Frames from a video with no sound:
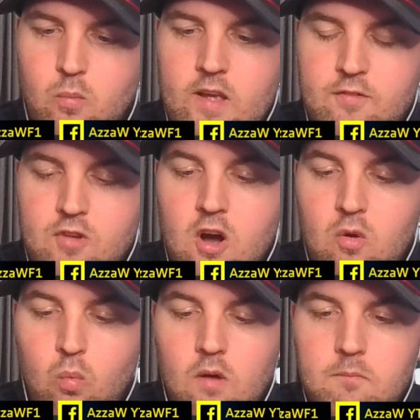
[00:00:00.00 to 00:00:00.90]
We have
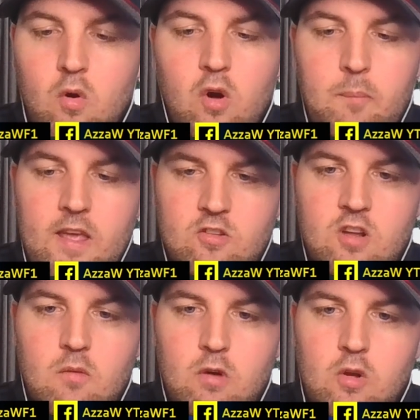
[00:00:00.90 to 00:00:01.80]
got one more pit
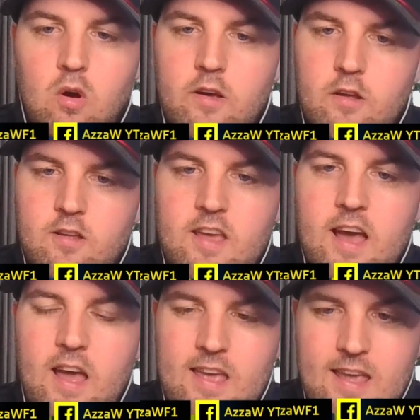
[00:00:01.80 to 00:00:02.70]
stop required
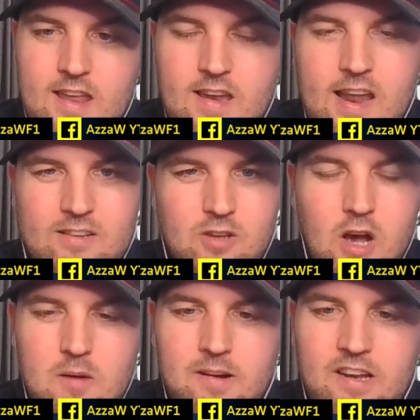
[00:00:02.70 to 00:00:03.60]
here in
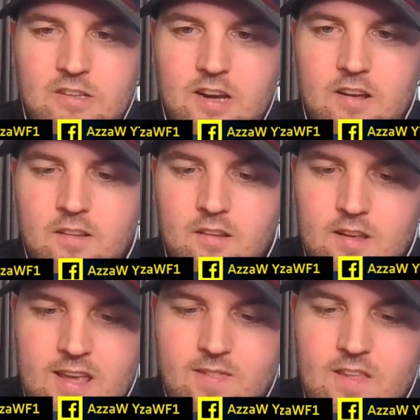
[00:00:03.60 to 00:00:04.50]
NASCAR Manager,
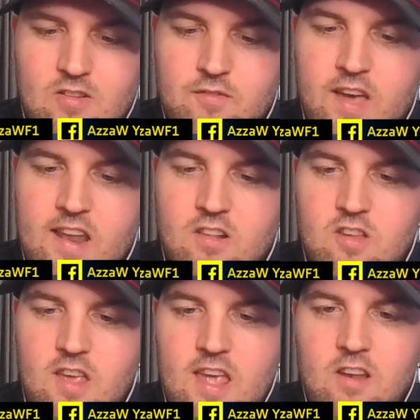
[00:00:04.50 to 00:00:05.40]
in this event,
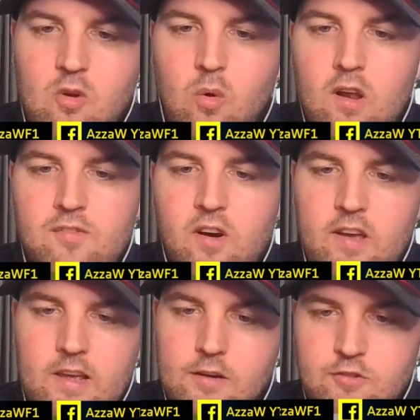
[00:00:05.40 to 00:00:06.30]
in
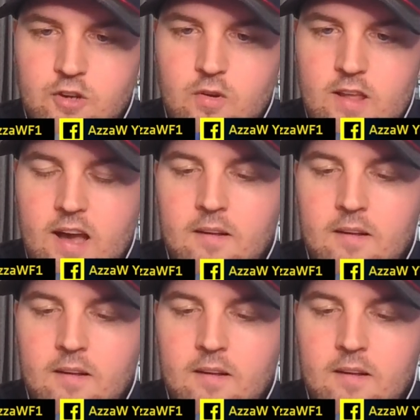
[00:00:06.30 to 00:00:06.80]
qualifying of Junior.